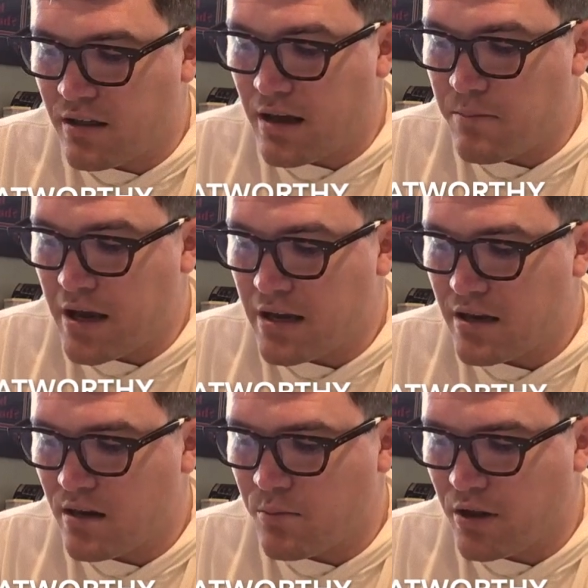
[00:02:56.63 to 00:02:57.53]
they make
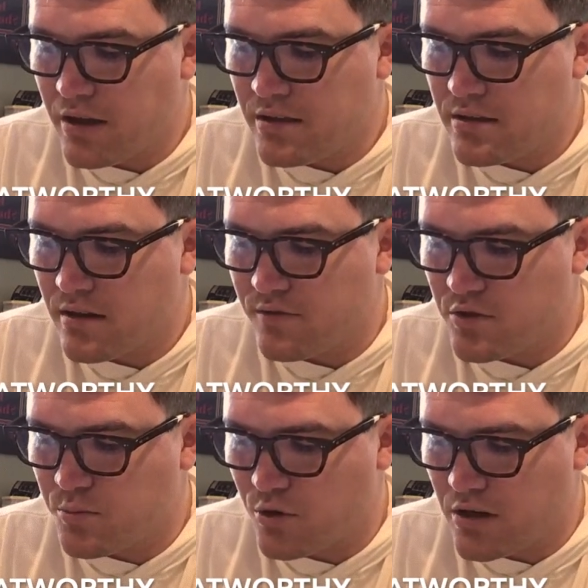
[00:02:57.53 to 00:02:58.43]
it a place of
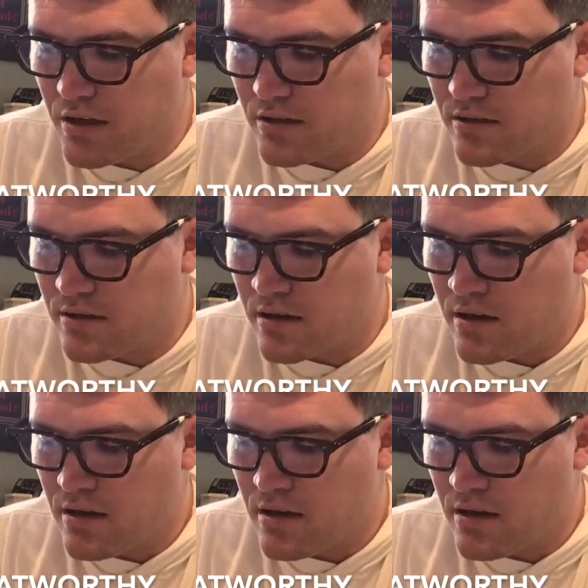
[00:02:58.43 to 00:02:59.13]
springs.